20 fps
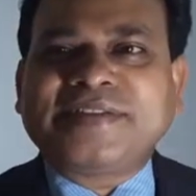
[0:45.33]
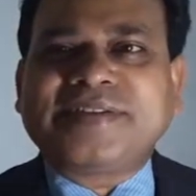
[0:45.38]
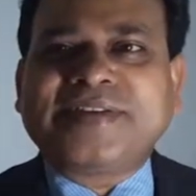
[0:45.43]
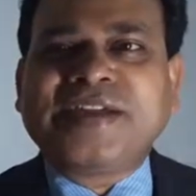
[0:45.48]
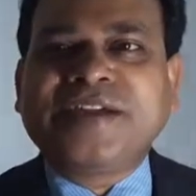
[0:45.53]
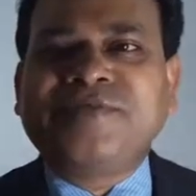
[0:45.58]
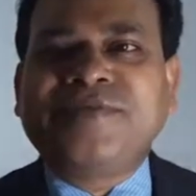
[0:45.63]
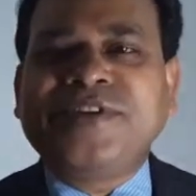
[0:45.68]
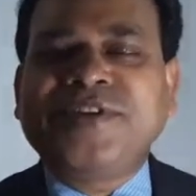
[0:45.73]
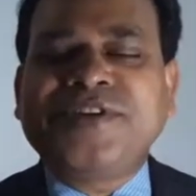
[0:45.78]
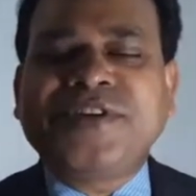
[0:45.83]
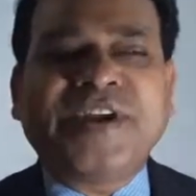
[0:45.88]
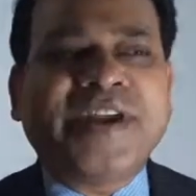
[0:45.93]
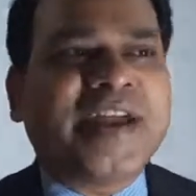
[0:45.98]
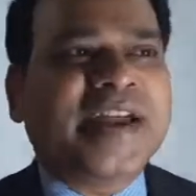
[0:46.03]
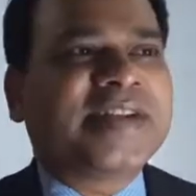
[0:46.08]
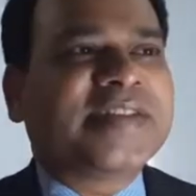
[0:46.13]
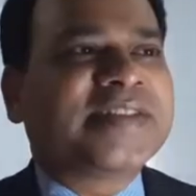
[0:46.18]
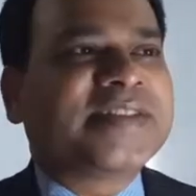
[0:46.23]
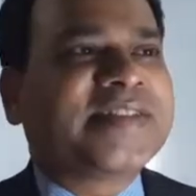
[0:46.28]
Kingfisher
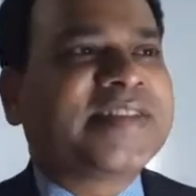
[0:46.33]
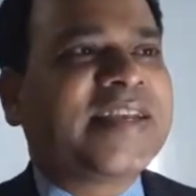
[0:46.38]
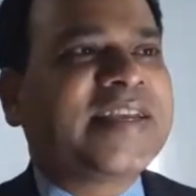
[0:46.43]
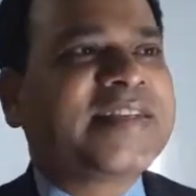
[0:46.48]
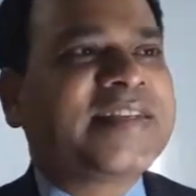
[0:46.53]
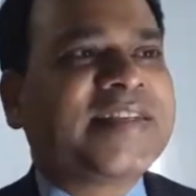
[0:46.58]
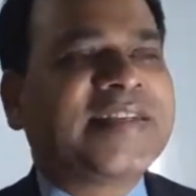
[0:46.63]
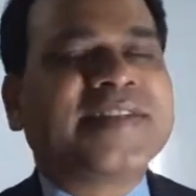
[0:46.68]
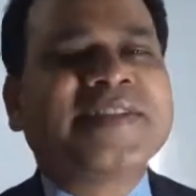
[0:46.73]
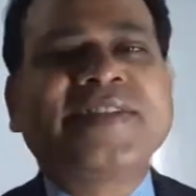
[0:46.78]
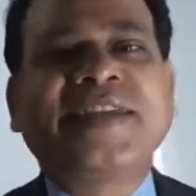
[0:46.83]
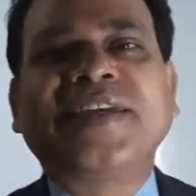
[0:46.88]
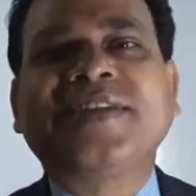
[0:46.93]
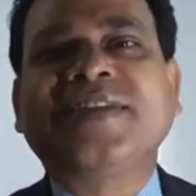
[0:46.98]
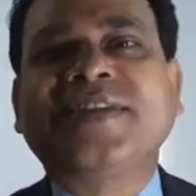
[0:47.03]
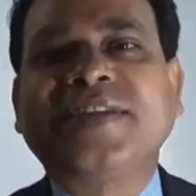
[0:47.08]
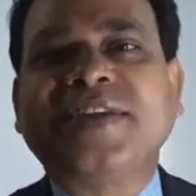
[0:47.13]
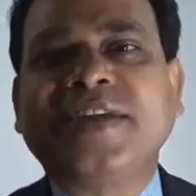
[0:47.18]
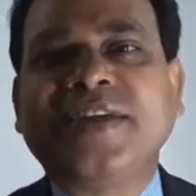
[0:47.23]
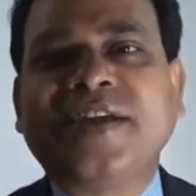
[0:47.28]
had
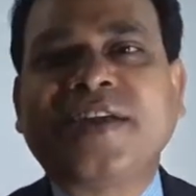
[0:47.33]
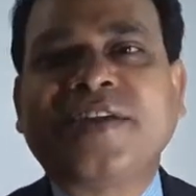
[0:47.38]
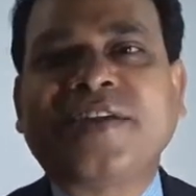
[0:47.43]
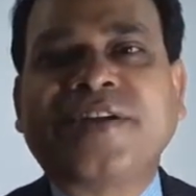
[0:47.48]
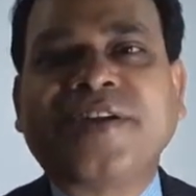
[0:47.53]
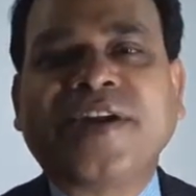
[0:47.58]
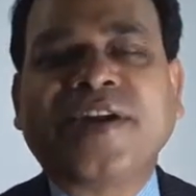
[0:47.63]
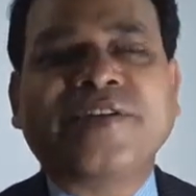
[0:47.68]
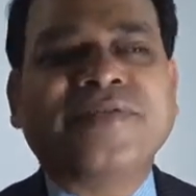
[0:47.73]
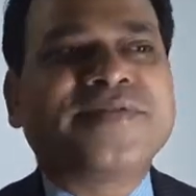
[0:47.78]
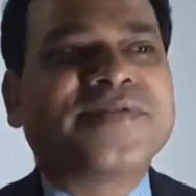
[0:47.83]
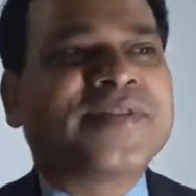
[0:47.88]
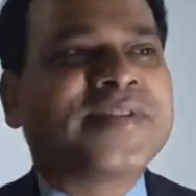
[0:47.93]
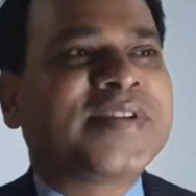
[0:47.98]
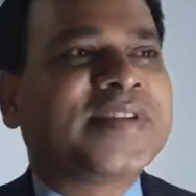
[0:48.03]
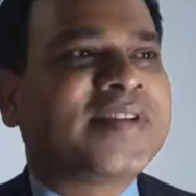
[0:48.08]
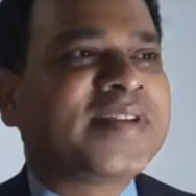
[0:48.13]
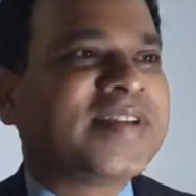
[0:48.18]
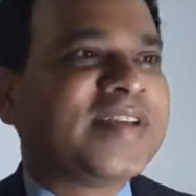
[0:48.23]
66 aircraft,